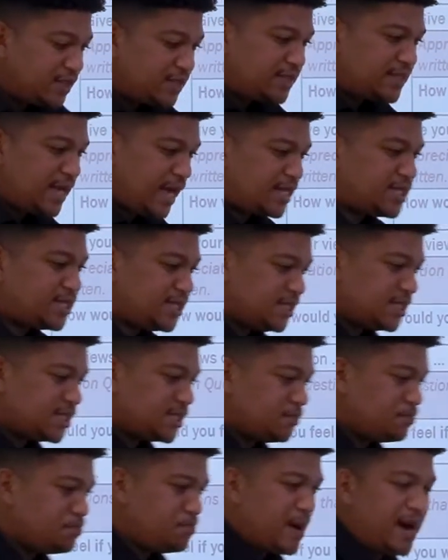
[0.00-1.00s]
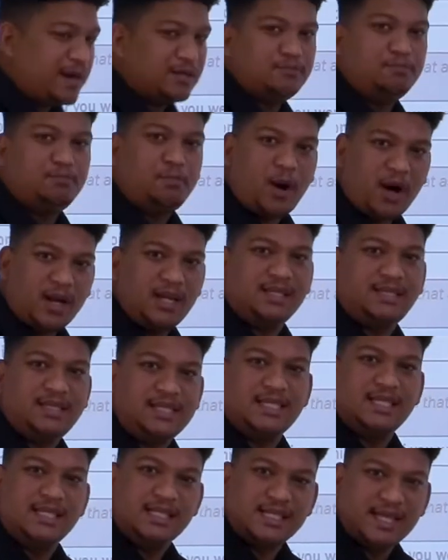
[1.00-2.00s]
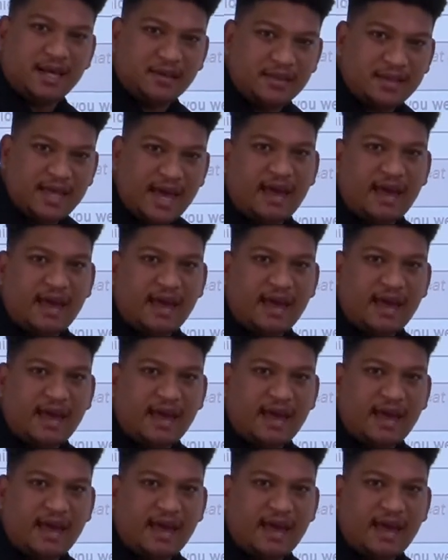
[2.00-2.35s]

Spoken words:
text is about politics in South